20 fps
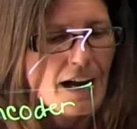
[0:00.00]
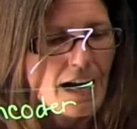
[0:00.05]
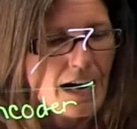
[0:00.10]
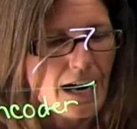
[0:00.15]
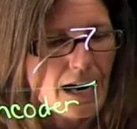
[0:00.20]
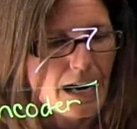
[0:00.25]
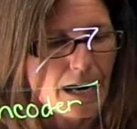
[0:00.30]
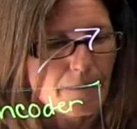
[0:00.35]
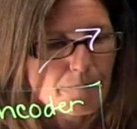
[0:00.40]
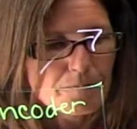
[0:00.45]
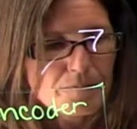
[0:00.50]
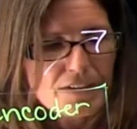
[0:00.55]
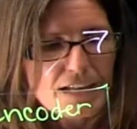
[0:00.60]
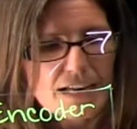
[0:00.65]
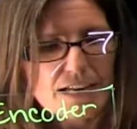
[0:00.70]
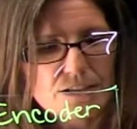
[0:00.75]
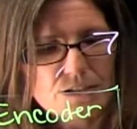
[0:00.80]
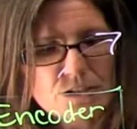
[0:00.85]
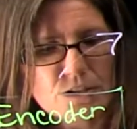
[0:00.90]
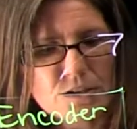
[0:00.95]

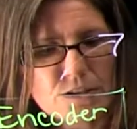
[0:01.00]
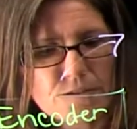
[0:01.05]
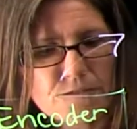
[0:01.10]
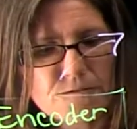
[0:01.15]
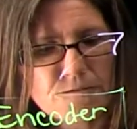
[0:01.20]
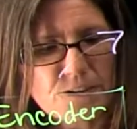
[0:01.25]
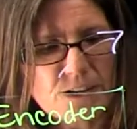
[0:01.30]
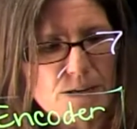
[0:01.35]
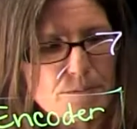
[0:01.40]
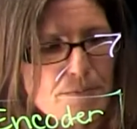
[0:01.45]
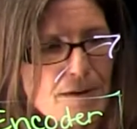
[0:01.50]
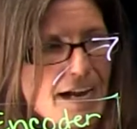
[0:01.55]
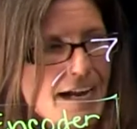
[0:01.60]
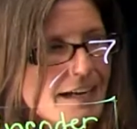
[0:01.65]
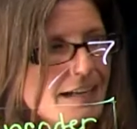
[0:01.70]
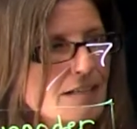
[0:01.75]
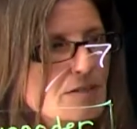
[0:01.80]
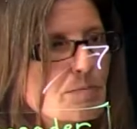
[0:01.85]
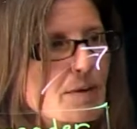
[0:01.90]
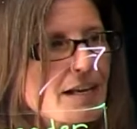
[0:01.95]
And so the
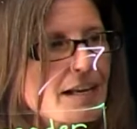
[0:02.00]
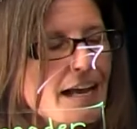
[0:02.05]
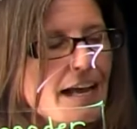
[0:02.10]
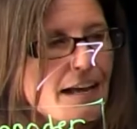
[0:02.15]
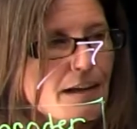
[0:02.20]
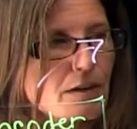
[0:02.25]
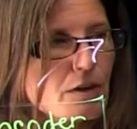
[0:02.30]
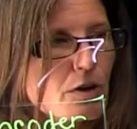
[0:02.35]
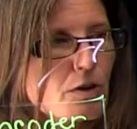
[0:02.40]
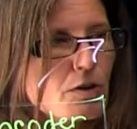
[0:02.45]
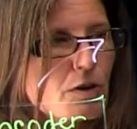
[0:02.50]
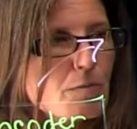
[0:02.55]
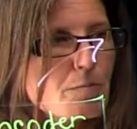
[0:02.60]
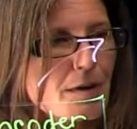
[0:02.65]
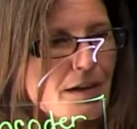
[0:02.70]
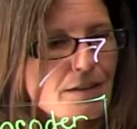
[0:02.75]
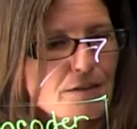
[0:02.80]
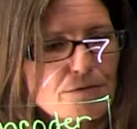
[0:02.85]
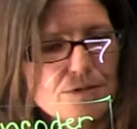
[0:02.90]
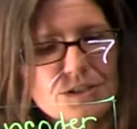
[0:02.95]
feedback is being encoded
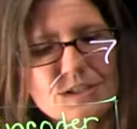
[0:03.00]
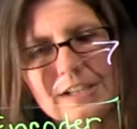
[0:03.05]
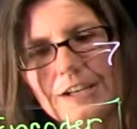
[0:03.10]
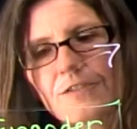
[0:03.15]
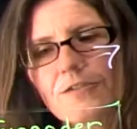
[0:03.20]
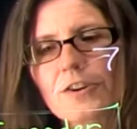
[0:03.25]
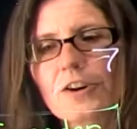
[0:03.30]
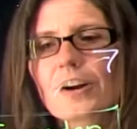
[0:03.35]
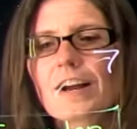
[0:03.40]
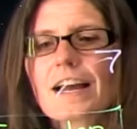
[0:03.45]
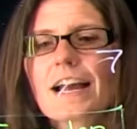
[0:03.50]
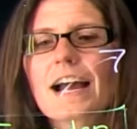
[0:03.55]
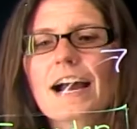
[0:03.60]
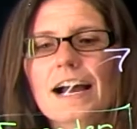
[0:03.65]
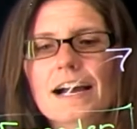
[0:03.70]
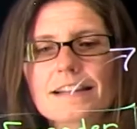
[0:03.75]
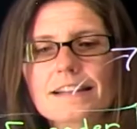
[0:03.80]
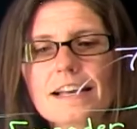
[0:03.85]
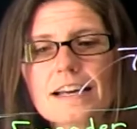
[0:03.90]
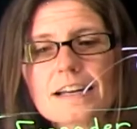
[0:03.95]
by the receiver,
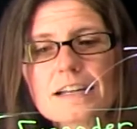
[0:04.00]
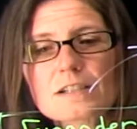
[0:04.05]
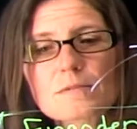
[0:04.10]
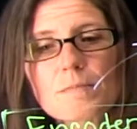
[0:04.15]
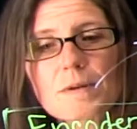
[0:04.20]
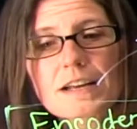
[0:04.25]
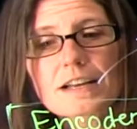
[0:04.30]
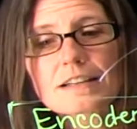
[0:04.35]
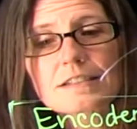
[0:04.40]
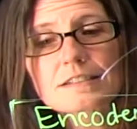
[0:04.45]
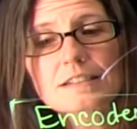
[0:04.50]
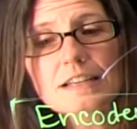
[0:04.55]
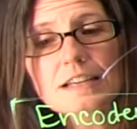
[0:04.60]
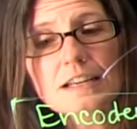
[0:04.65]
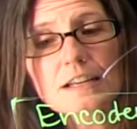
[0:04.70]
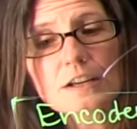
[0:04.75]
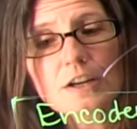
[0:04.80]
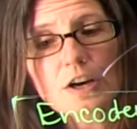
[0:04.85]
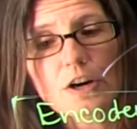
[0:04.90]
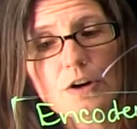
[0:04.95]
and then it's being
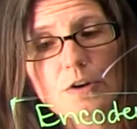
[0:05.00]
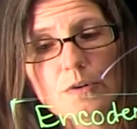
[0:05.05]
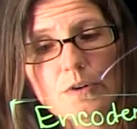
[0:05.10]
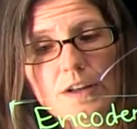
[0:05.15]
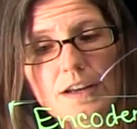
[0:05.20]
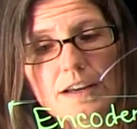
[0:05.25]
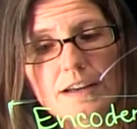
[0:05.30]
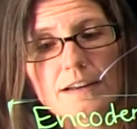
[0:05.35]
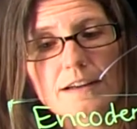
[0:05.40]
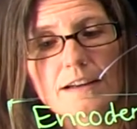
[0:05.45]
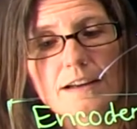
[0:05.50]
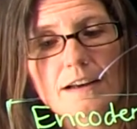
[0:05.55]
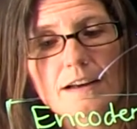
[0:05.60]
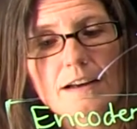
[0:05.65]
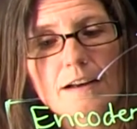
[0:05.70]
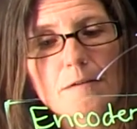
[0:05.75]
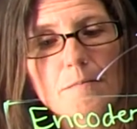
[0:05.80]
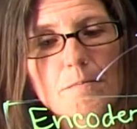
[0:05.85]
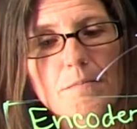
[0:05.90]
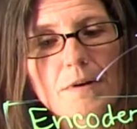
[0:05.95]
decoded
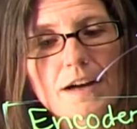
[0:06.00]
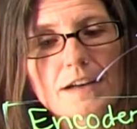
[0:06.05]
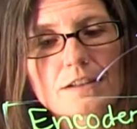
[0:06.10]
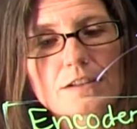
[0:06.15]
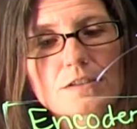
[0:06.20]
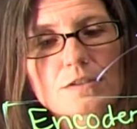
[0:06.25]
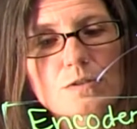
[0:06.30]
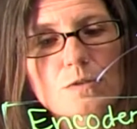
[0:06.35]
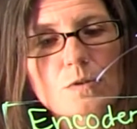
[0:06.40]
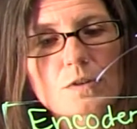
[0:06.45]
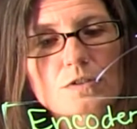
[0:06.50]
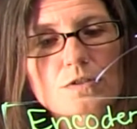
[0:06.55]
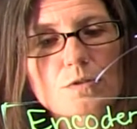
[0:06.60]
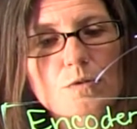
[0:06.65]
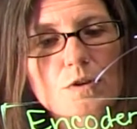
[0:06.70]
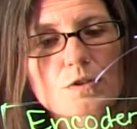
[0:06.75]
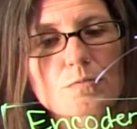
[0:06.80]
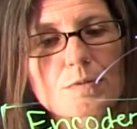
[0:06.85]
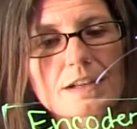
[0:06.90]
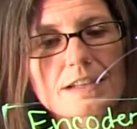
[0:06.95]
by the source. Of
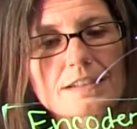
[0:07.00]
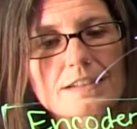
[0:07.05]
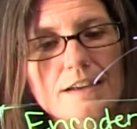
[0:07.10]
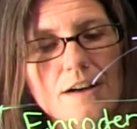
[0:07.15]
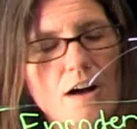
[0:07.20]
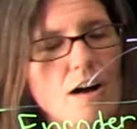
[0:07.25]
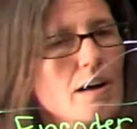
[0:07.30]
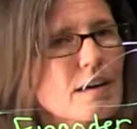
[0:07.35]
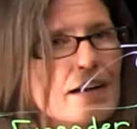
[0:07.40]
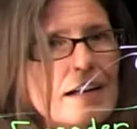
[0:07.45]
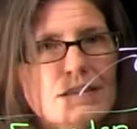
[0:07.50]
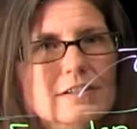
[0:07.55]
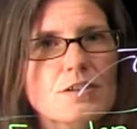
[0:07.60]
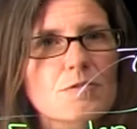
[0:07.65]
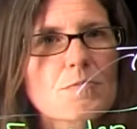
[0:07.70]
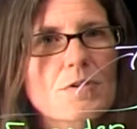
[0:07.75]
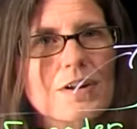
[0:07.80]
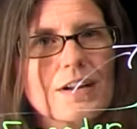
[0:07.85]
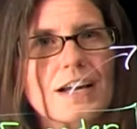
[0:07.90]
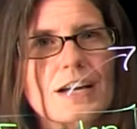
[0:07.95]
course, we can see all kinds of
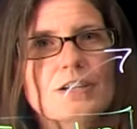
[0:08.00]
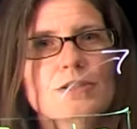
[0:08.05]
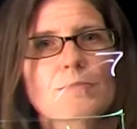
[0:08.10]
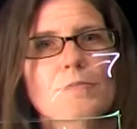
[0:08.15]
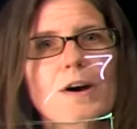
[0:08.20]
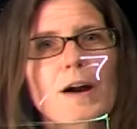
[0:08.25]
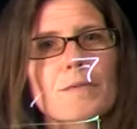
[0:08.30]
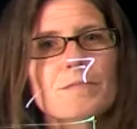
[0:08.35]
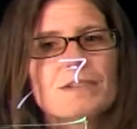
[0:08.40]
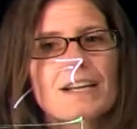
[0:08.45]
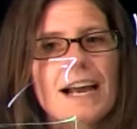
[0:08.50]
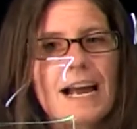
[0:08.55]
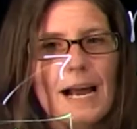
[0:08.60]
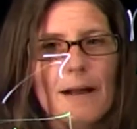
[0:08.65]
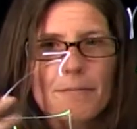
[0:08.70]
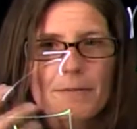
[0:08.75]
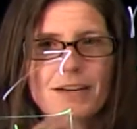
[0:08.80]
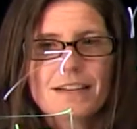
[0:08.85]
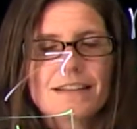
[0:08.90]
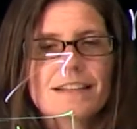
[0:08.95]
communication problems that
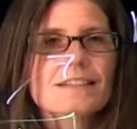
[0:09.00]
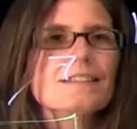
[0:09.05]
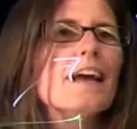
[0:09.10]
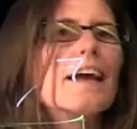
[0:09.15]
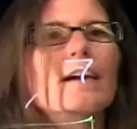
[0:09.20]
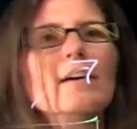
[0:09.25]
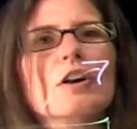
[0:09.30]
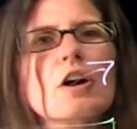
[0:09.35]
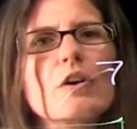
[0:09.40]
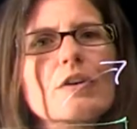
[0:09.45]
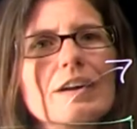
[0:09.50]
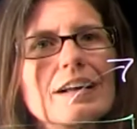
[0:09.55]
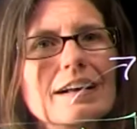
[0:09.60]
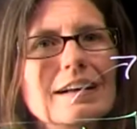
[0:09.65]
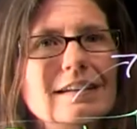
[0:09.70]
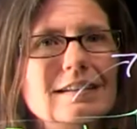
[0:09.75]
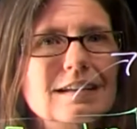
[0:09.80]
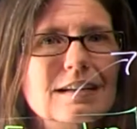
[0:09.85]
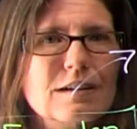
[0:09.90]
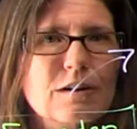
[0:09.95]
happen in this encoding
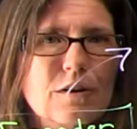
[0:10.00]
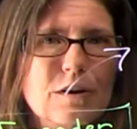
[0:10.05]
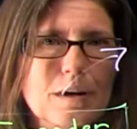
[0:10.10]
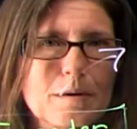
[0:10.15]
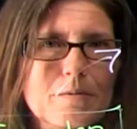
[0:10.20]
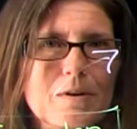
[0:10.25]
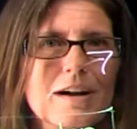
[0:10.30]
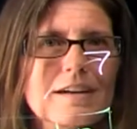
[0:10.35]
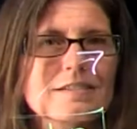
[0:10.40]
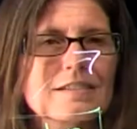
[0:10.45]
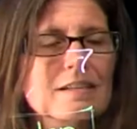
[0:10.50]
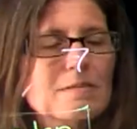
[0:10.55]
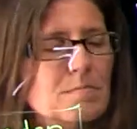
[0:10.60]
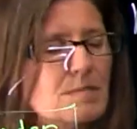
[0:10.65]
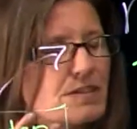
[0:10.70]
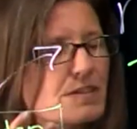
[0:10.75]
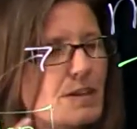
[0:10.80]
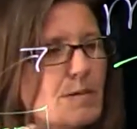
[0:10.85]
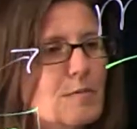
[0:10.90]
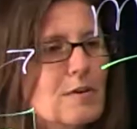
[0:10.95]
and decoding process,
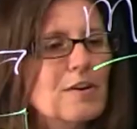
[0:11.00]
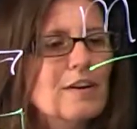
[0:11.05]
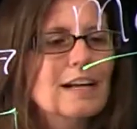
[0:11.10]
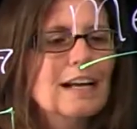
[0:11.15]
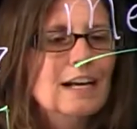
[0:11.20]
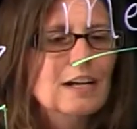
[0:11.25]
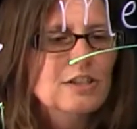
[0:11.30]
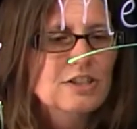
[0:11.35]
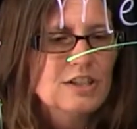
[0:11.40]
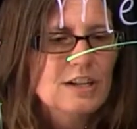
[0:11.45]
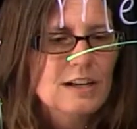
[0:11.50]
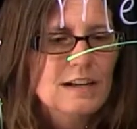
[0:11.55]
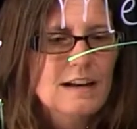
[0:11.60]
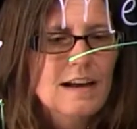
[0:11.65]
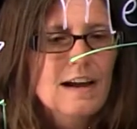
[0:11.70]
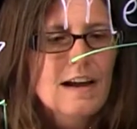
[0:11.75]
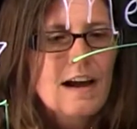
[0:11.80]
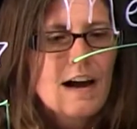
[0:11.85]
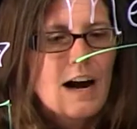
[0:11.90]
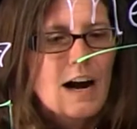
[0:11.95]
miscommunication,
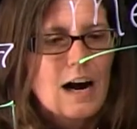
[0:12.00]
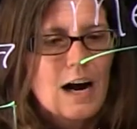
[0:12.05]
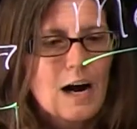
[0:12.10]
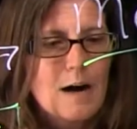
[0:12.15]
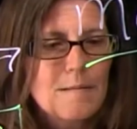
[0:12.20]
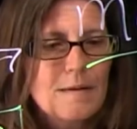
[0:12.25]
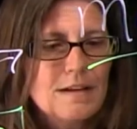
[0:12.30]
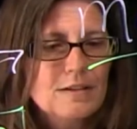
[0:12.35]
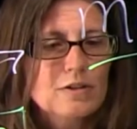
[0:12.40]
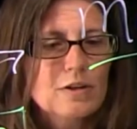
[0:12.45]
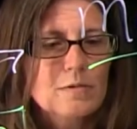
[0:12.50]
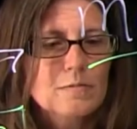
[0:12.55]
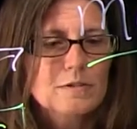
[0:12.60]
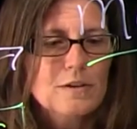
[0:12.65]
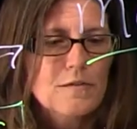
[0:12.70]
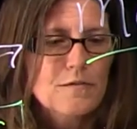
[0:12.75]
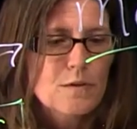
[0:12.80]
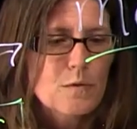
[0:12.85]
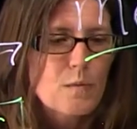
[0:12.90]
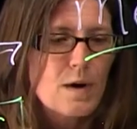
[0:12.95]
in terms
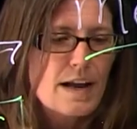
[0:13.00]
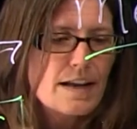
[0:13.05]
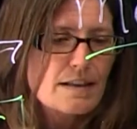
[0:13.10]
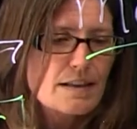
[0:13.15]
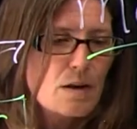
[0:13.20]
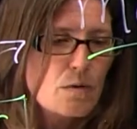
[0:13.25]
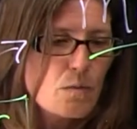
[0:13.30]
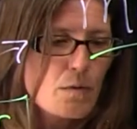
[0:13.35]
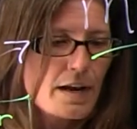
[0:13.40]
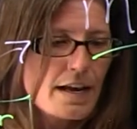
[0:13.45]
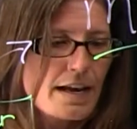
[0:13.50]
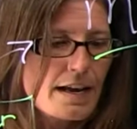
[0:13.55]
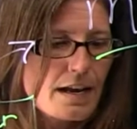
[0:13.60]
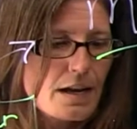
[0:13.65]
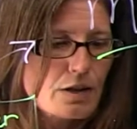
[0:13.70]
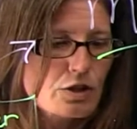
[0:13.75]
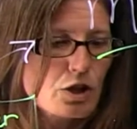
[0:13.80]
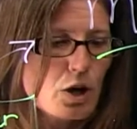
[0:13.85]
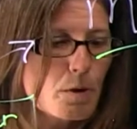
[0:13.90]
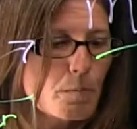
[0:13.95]
of the way that we
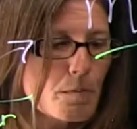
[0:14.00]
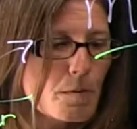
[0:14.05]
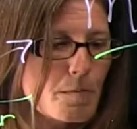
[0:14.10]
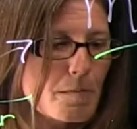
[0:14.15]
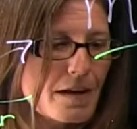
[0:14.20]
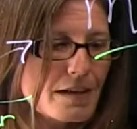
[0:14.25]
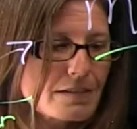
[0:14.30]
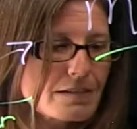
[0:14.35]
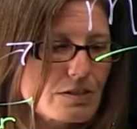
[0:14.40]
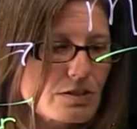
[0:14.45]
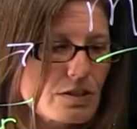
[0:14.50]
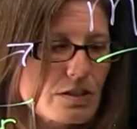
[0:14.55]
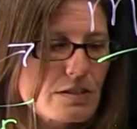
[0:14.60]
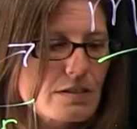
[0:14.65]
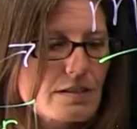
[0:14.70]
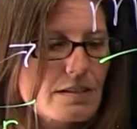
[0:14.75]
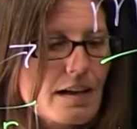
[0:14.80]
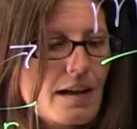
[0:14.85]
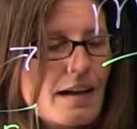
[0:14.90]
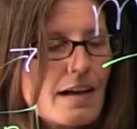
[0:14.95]
interpret
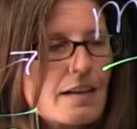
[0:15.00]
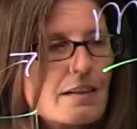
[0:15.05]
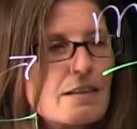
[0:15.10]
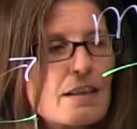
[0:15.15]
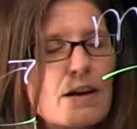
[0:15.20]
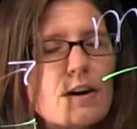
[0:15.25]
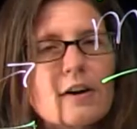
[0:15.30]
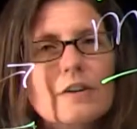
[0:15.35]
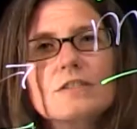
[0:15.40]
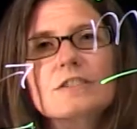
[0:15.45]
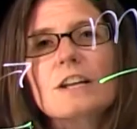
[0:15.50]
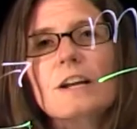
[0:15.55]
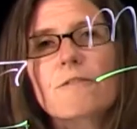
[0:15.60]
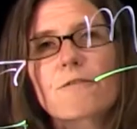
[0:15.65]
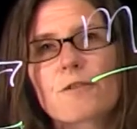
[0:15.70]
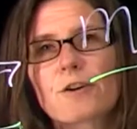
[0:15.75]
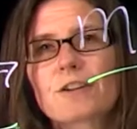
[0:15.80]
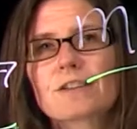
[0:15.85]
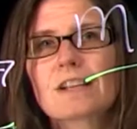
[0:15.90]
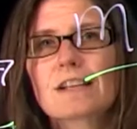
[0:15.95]
messages that are
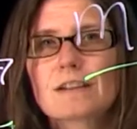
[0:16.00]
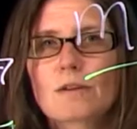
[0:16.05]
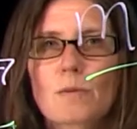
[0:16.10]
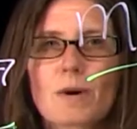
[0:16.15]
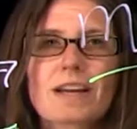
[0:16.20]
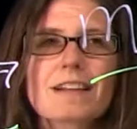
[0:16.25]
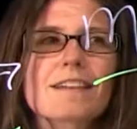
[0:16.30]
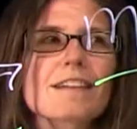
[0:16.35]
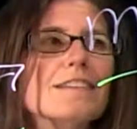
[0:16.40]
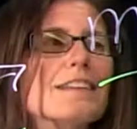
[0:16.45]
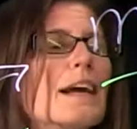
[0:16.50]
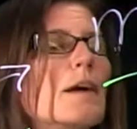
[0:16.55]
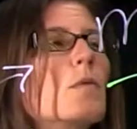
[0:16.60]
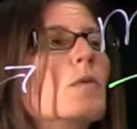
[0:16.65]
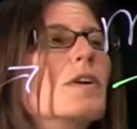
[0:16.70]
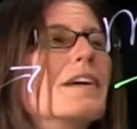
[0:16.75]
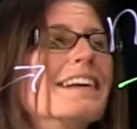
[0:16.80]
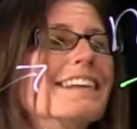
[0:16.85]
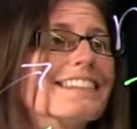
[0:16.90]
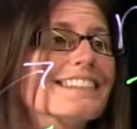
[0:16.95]
different than the way that they
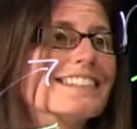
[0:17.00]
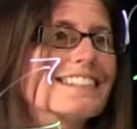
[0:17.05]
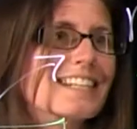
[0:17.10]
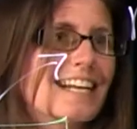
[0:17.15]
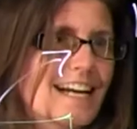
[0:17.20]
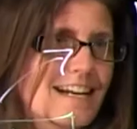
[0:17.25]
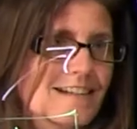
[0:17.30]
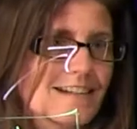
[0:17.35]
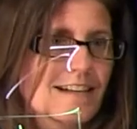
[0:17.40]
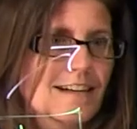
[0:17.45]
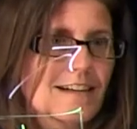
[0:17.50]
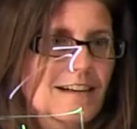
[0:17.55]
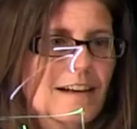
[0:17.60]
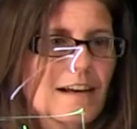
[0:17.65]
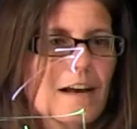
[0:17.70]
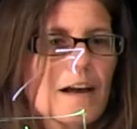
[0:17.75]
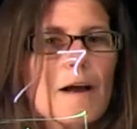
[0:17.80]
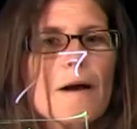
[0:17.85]
were intended.